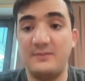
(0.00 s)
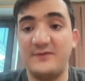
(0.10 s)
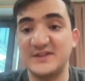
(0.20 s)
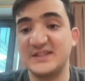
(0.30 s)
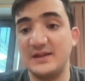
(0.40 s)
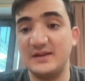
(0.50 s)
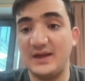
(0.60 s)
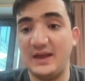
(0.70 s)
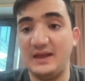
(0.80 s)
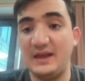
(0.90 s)

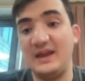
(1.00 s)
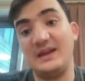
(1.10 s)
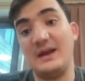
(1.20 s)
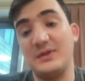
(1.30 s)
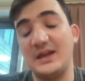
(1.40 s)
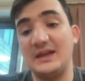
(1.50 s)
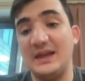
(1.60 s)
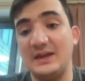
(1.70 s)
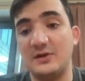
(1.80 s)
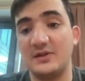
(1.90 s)
facilitate and how they can
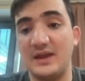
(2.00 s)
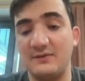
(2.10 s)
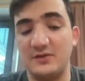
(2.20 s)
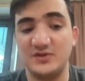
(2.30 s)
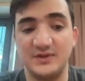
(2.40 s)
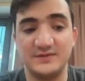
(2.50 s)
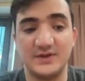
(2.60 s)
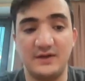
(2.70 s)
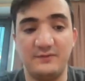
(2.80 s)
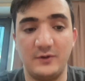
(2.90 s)
hinder the evolution of
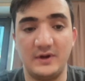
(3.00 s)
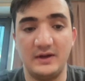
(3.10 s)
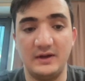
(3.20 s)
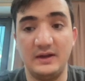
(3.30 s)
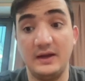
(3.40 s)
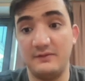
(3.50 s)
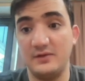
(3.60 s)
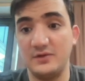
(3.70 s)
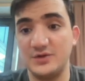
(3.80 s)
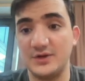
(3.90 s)
software
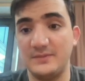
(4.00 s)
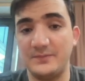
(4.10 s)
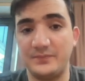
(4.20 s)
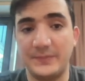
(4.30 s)
evolution.